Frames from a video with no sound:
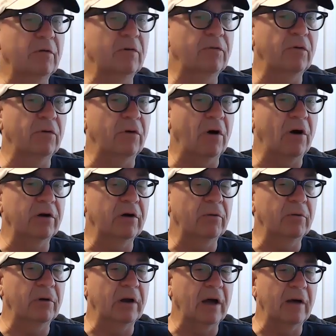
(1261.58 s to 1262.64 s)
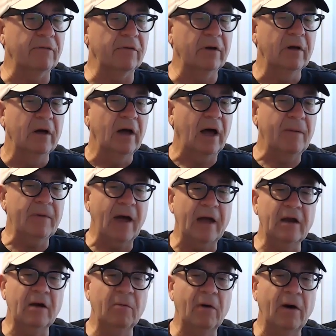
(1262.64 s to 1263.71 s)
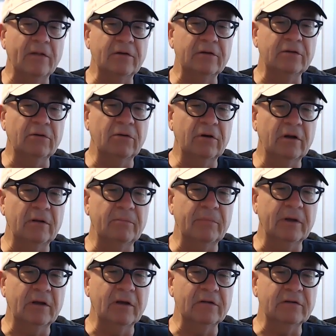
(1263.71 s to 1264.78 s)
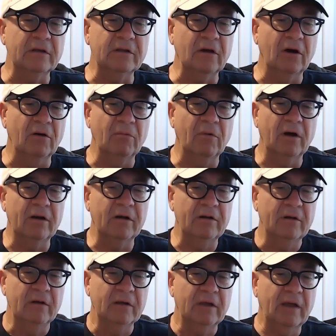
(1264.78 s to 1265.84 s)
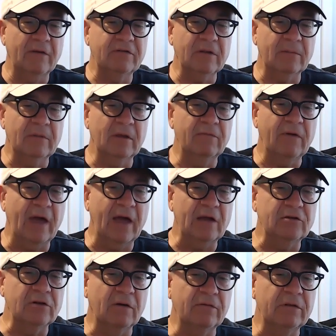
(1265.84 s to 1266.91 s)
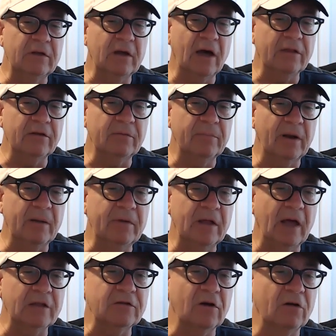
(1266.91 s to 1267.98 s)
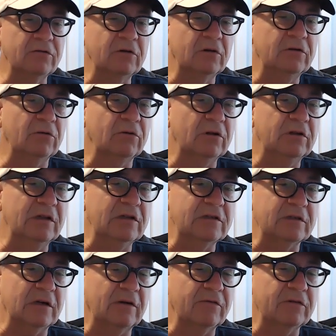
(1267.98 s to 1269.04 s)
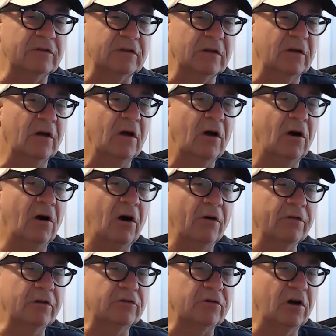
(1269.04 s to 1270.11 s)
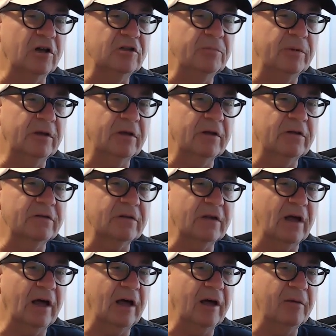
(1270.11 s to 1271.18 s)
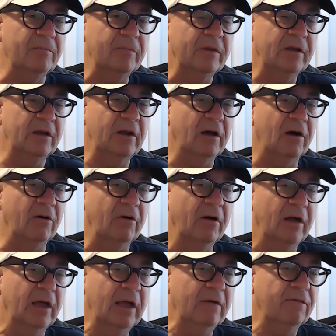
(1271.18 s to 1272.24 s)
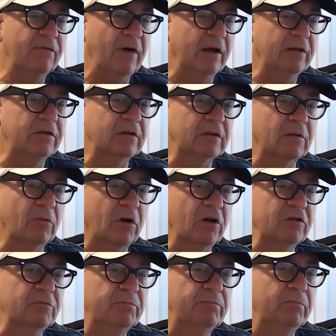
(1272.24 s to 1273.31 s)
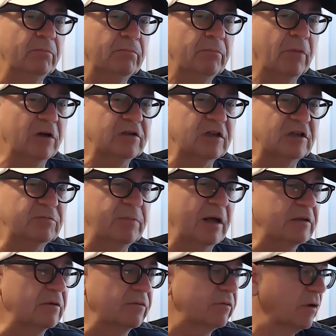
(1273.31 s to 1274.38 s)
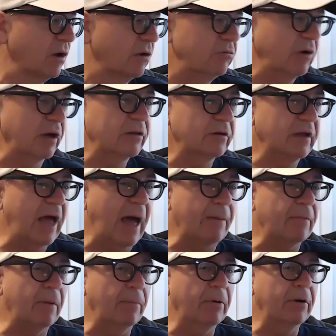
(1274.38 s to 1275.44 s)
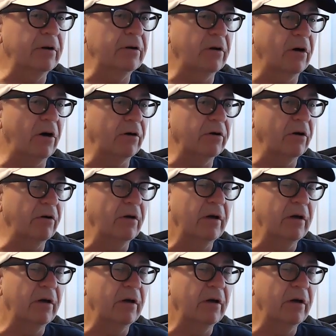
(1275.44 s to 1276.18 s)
full auto, whatever, I mean, I know why they're doing it because they don't want to give something the advantage over the other. But I mean, that's also doing a disservice to all the drones because, you know, even if I took the world's most expensive regular camera and put it in auto,